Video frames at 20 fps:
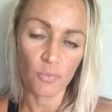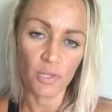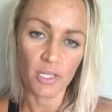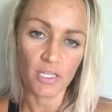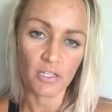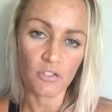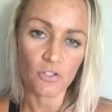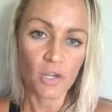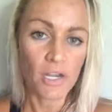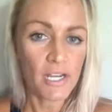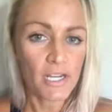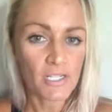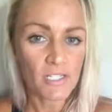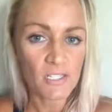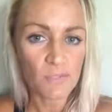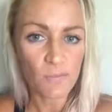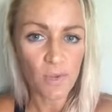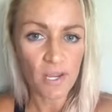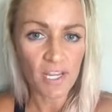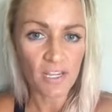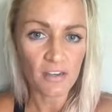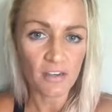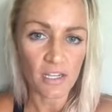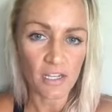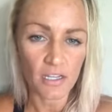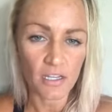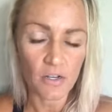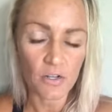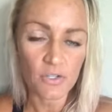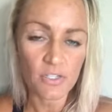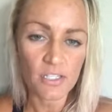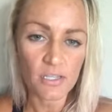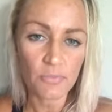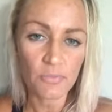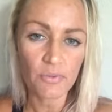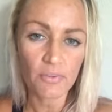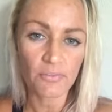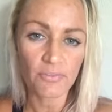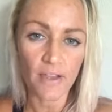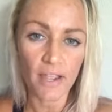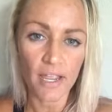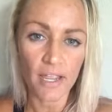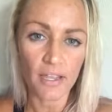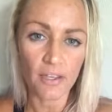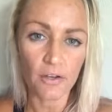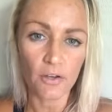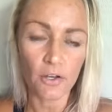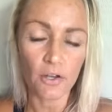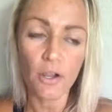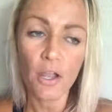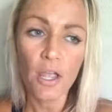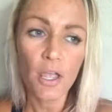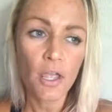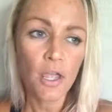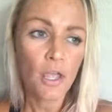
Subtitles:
but try and expand it, you know, simplify it, or